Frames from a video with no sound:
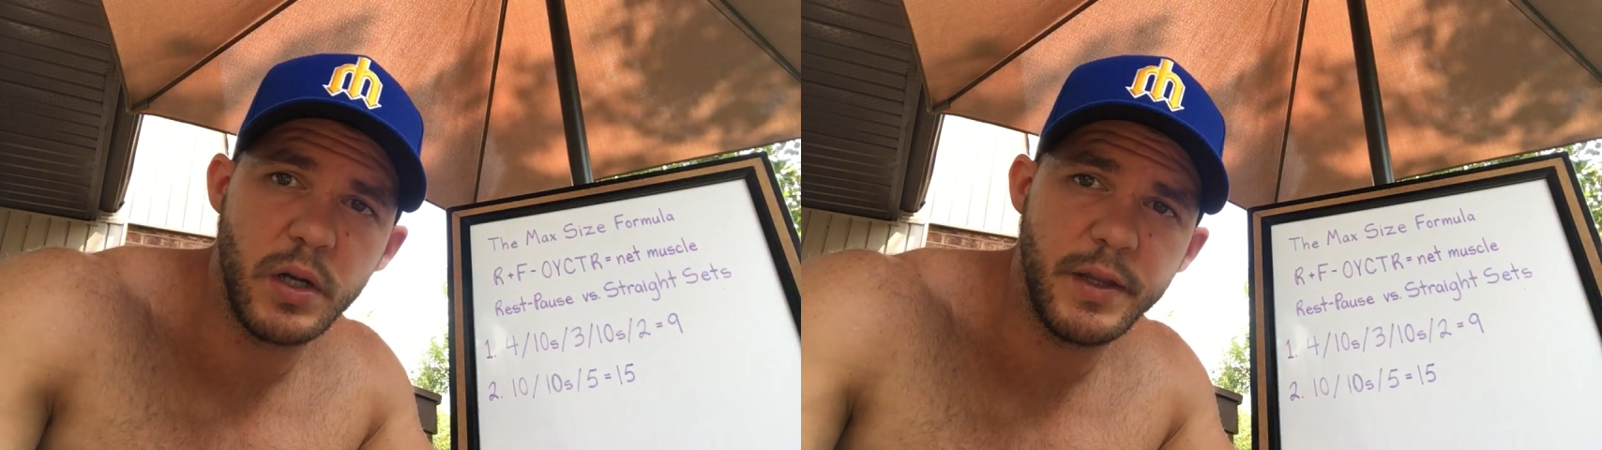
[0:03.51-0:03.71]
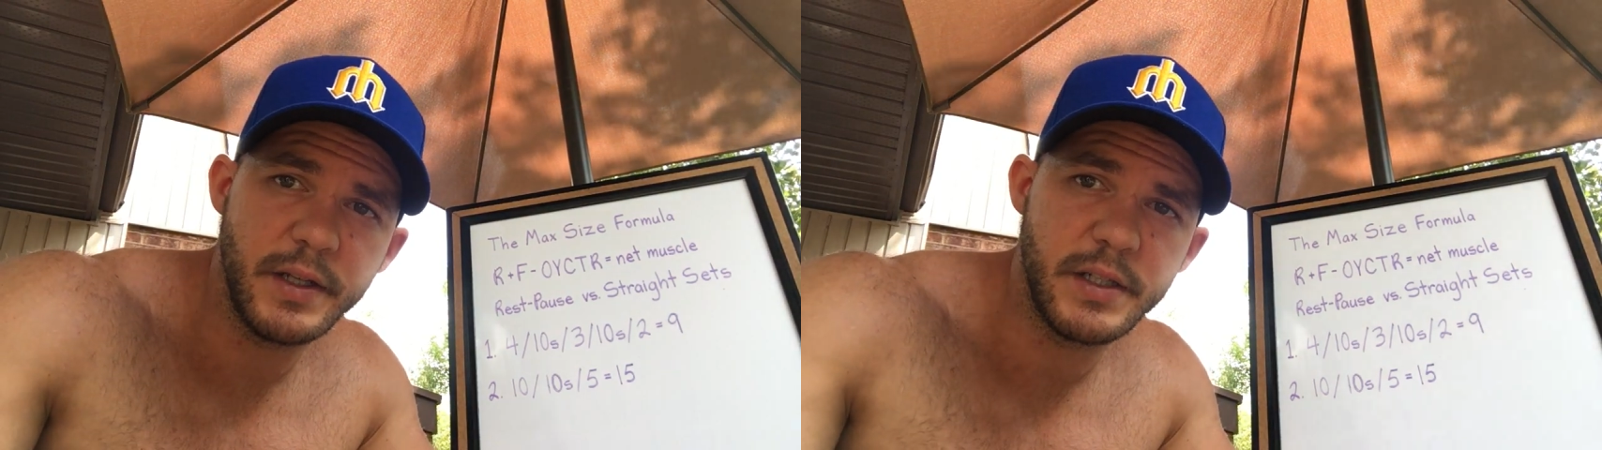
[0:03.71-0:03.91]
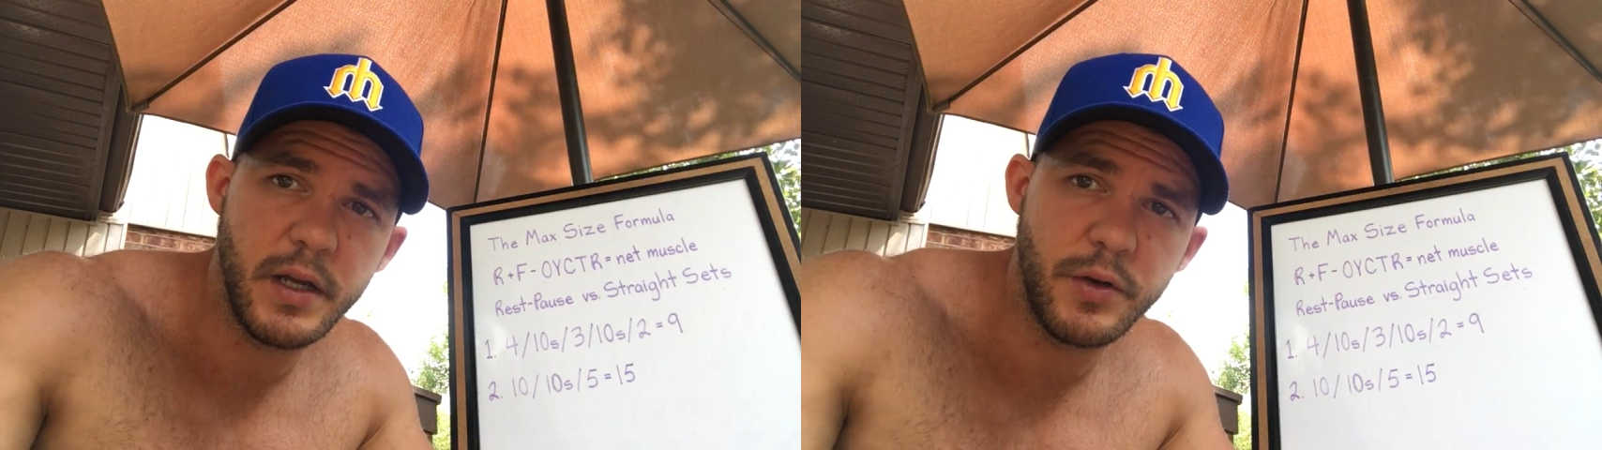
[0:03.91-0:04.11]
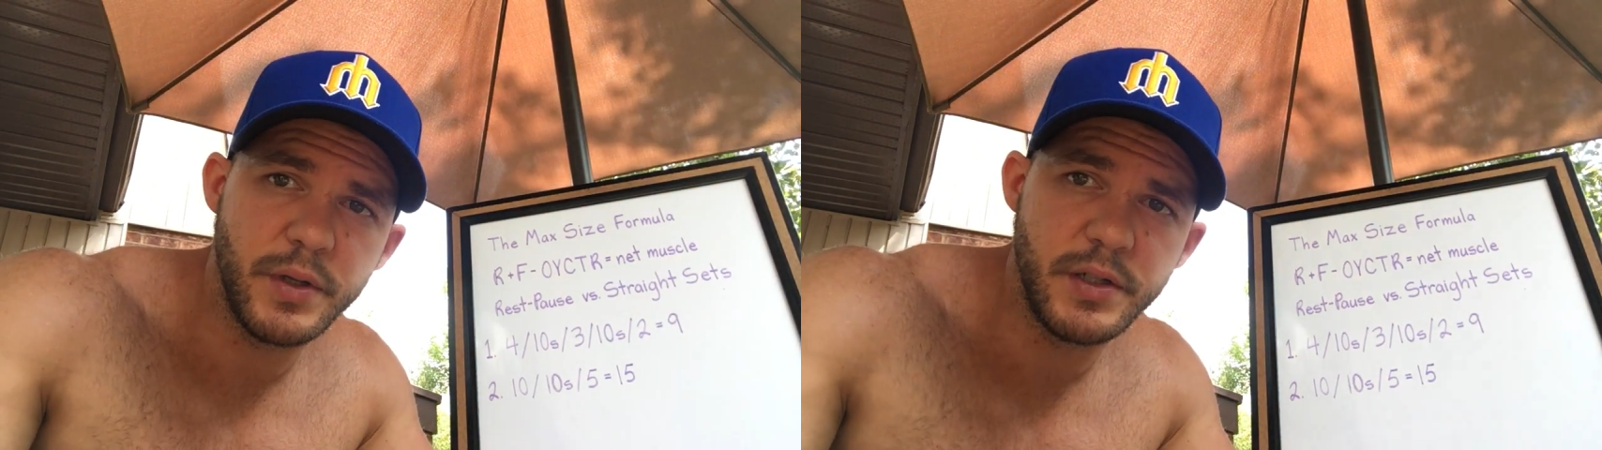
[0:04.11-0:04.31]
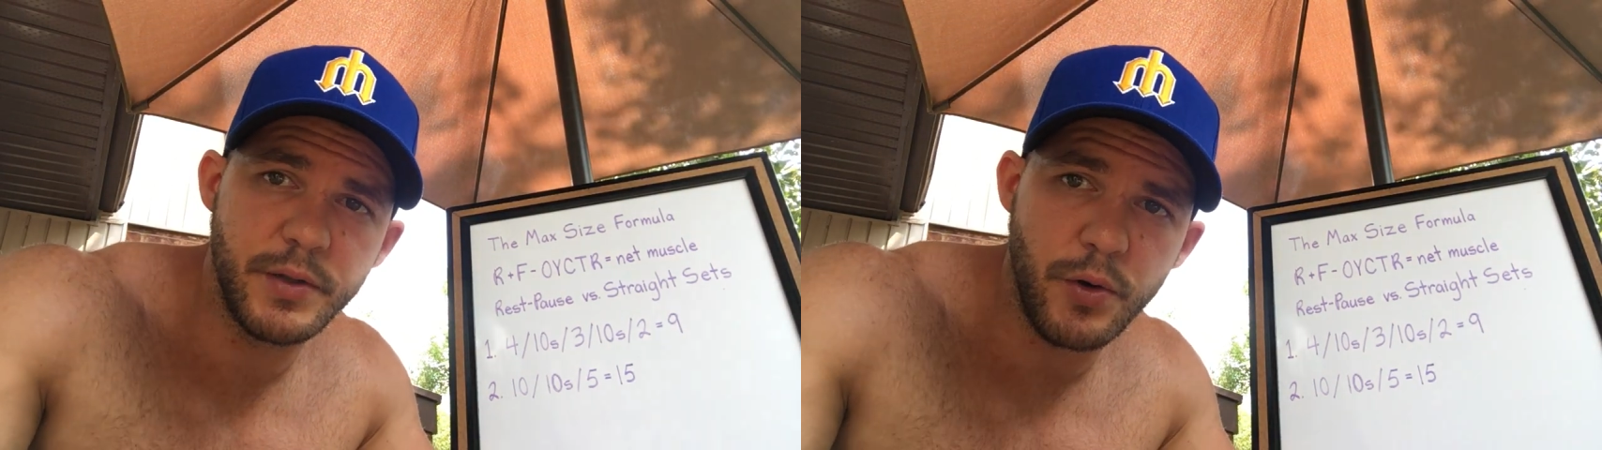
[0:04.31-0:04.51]
One of the things that
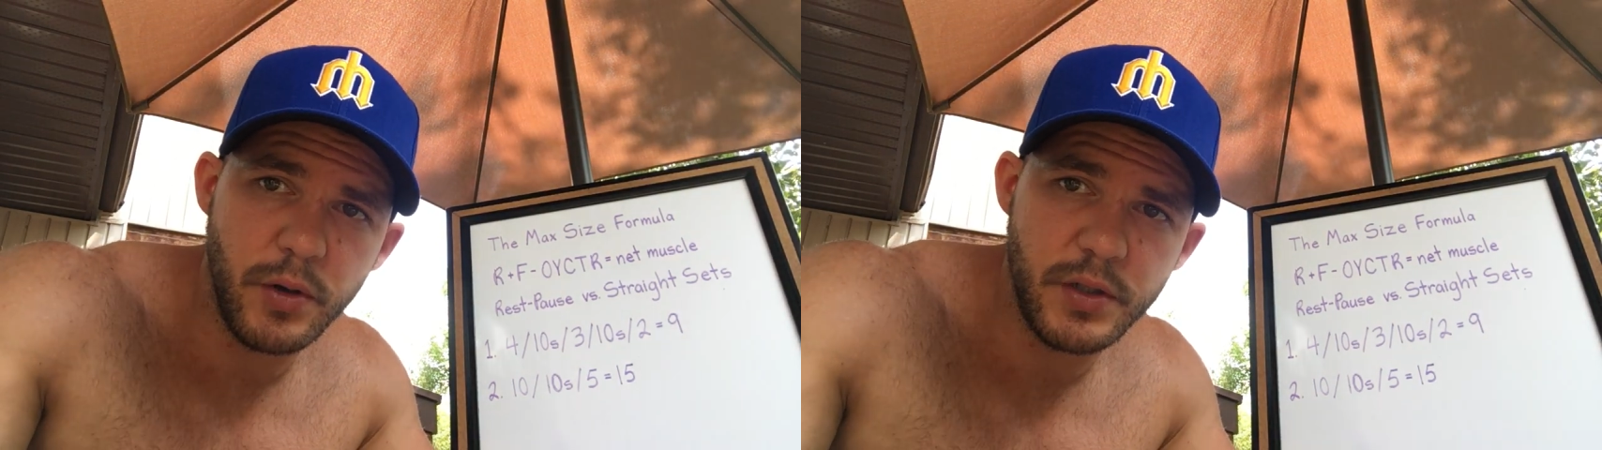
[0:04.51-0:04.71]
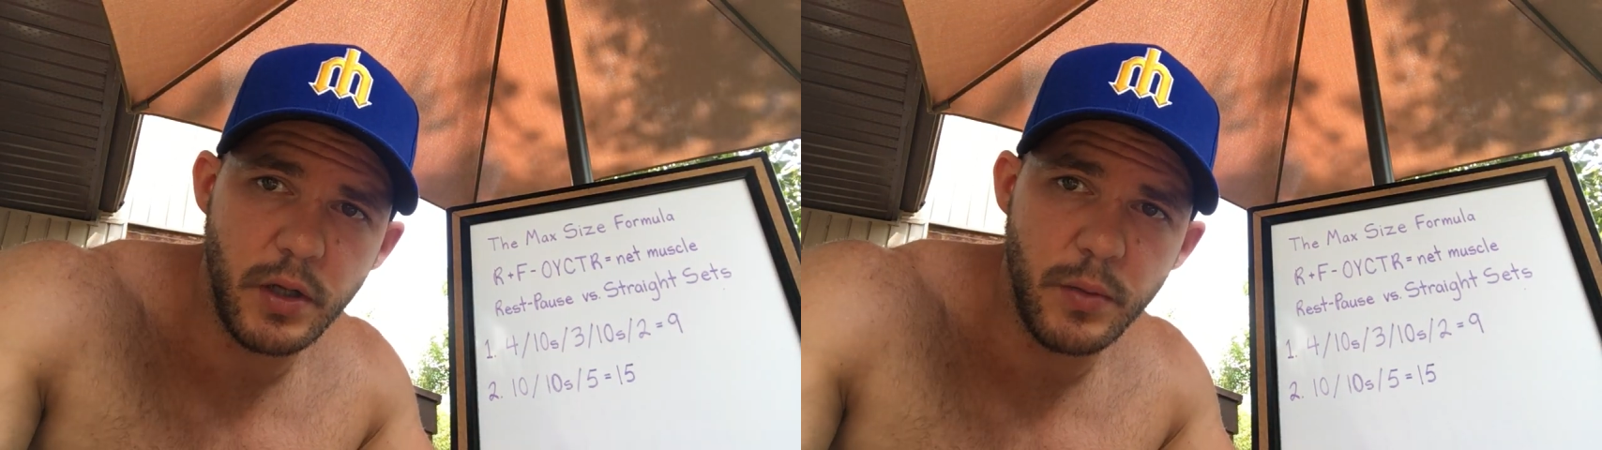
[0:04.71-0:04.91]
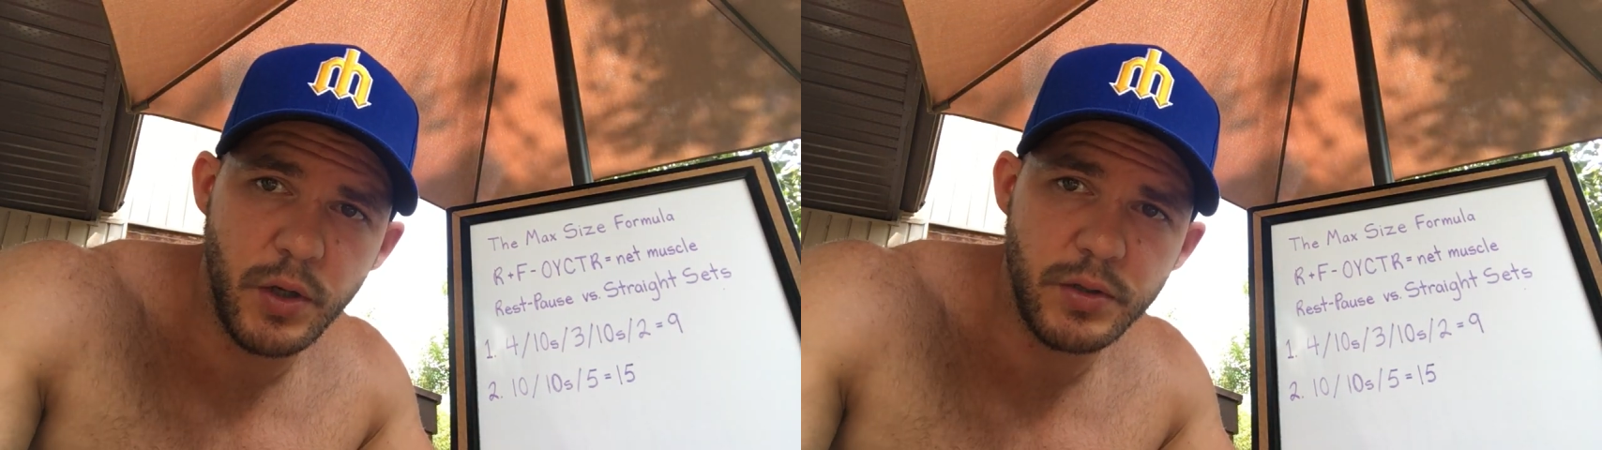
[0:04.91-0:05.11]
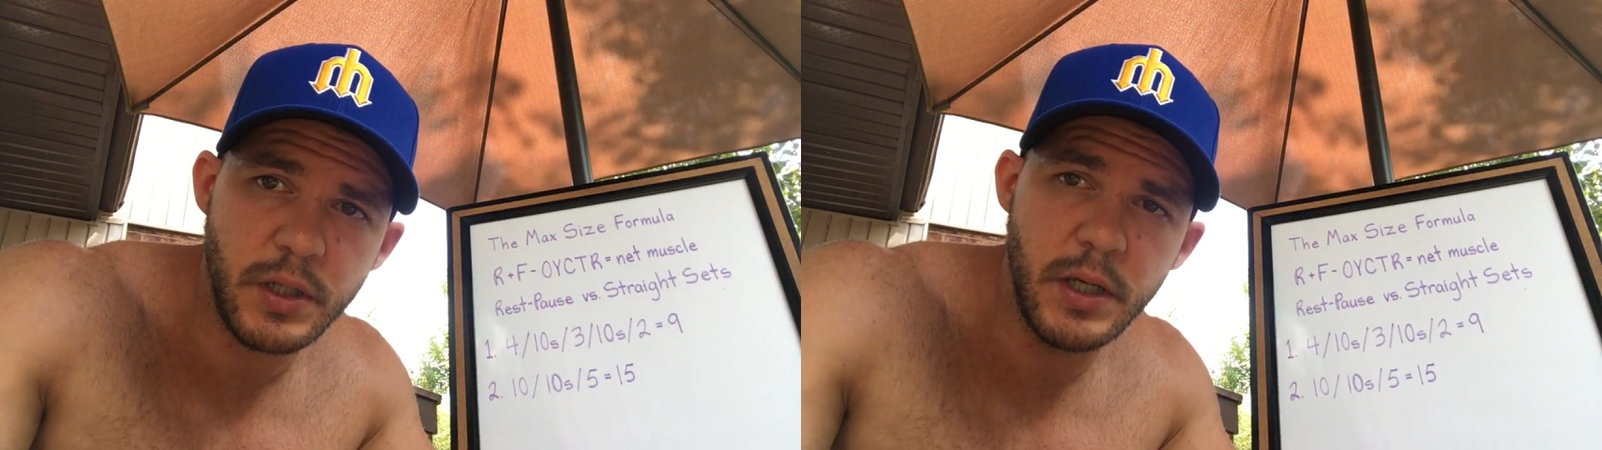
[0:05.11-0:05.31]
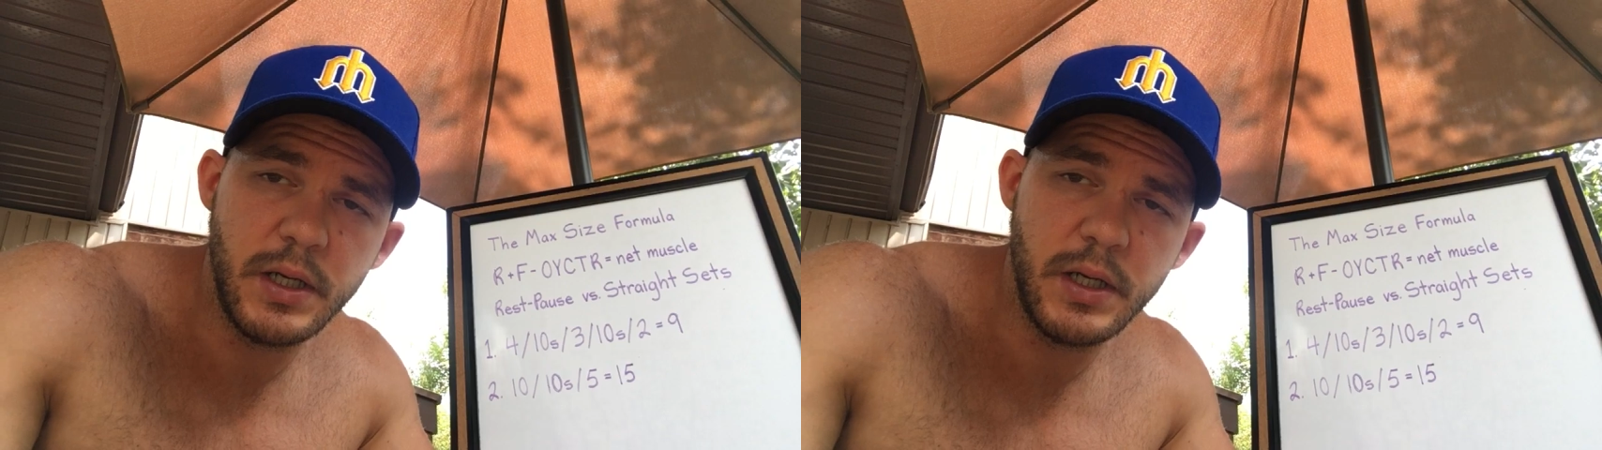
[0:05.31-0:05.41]
increases cortisol the most